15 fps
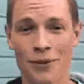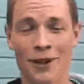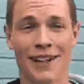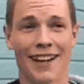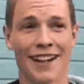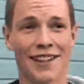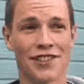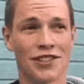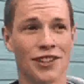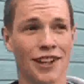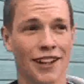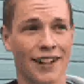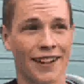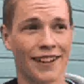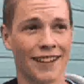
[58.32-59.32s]
when I
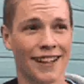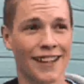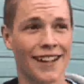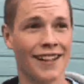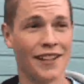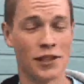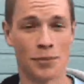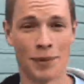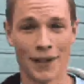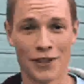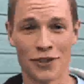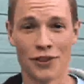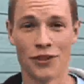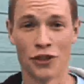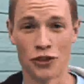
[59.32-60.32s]
saw his
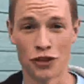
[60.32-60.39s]
picture in the